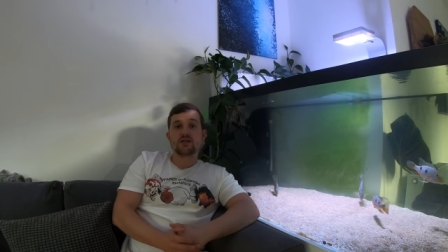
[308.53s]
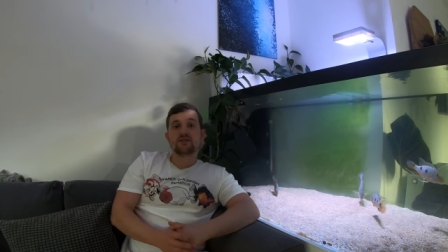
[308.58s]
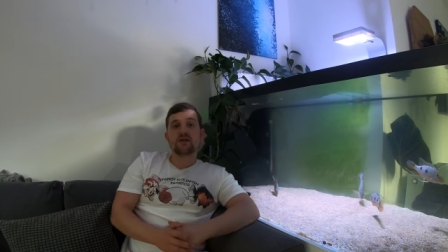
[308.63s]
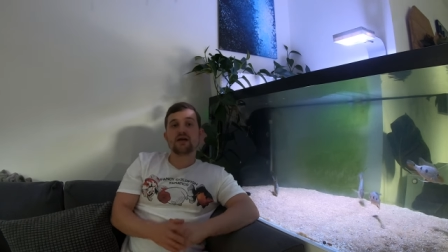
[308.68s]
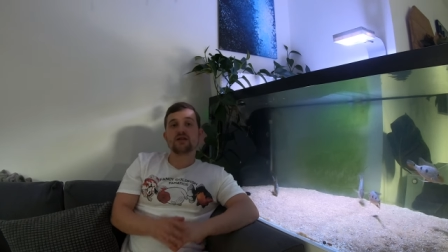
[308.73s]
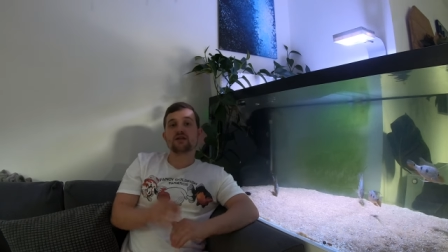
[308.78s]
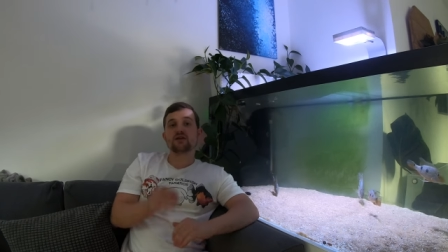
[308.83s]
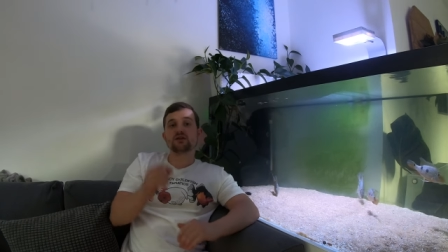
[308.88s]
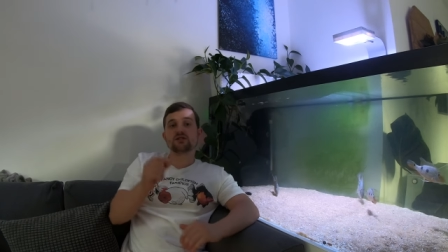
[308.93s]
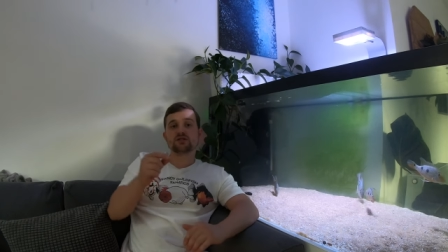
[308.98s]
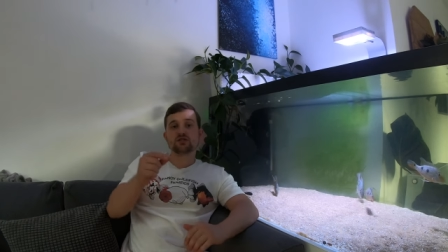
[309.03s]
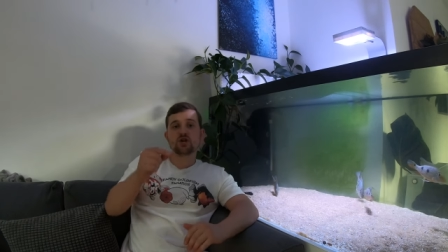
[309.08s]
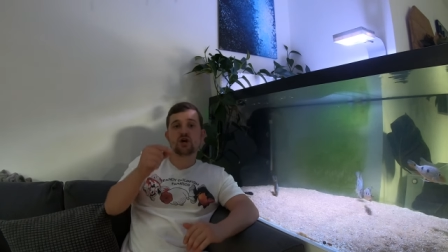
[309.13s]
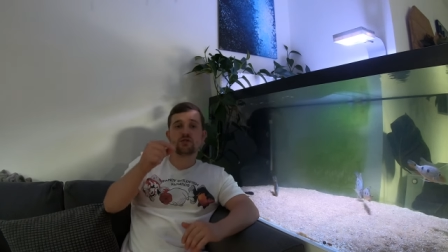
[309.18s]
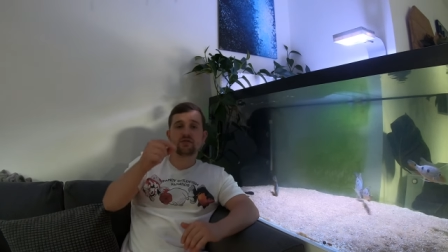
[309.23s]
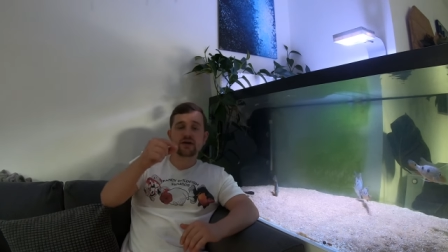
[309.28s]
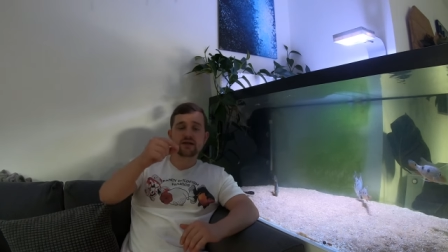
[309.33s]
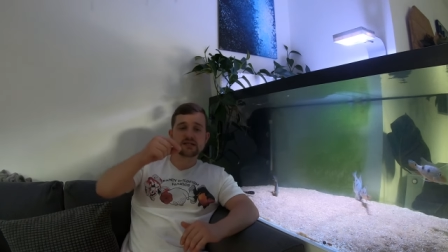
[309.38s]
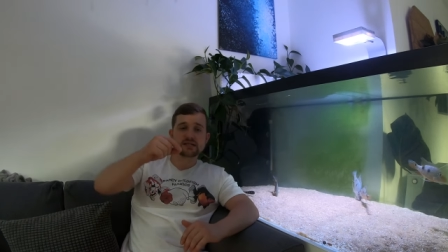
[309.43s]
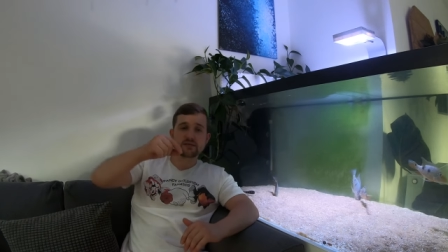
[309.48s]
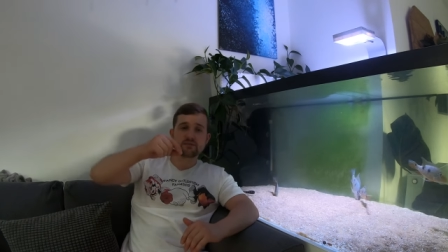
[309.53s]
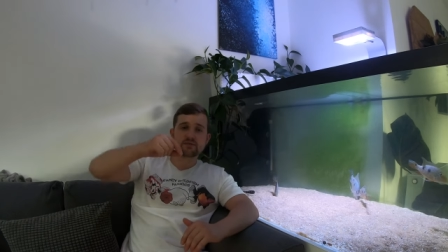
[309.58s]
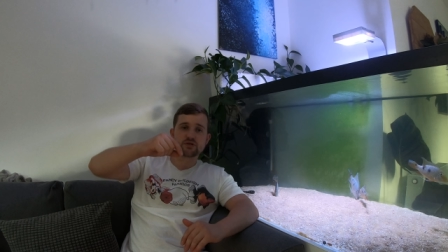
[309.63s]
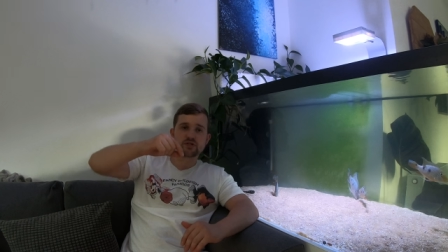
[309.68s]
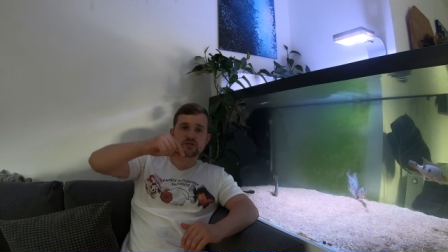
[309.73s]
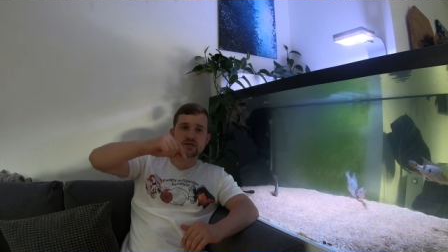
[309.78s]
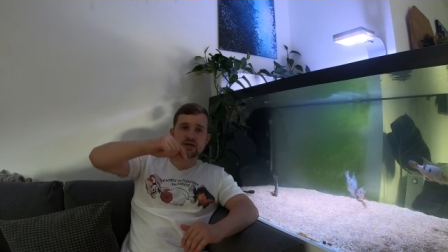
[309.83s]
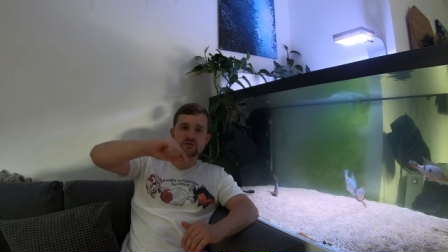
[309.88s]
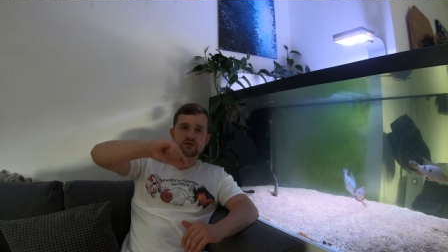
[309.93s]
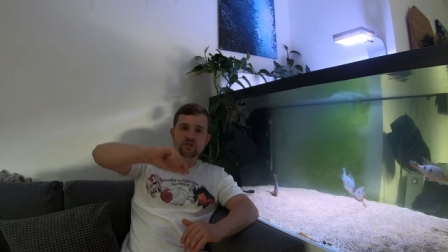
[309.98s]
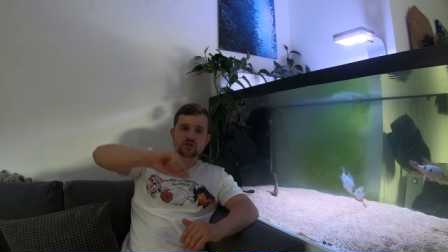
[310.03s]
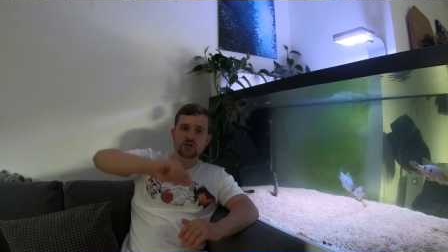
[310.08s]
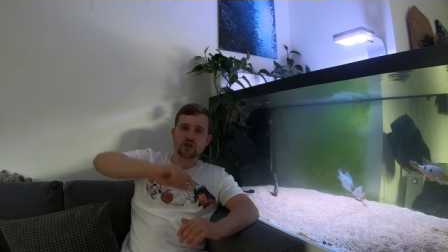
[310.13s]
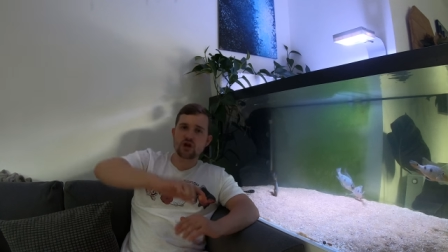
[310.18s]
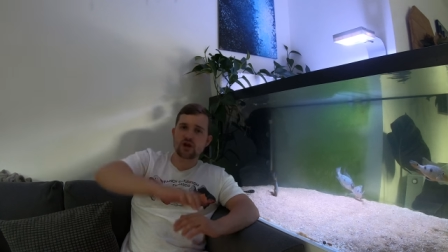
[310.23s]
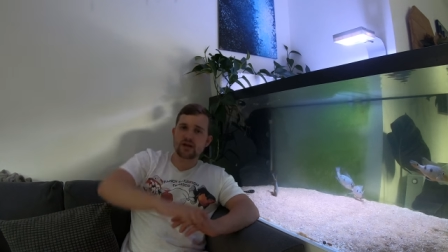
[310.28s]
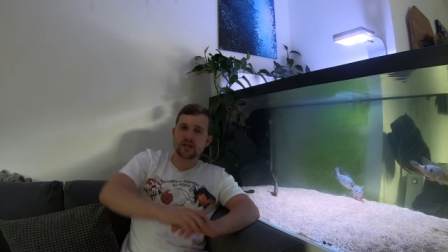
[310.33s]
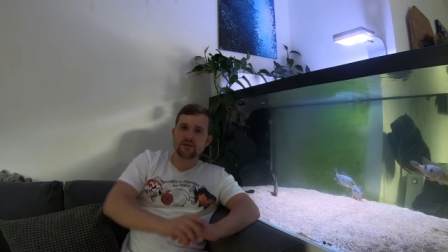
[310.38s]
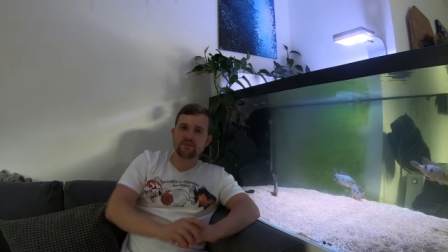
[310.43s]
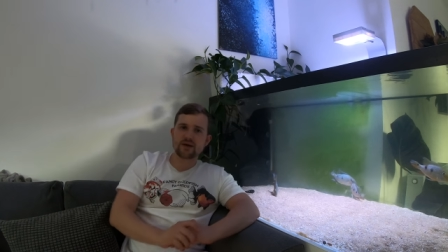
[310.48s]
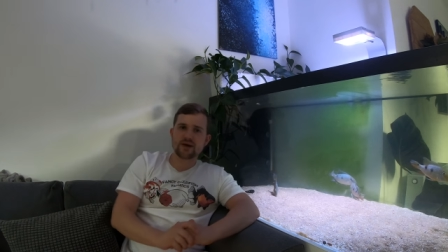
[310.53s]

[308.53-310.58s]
Then turn that temperature down slightly,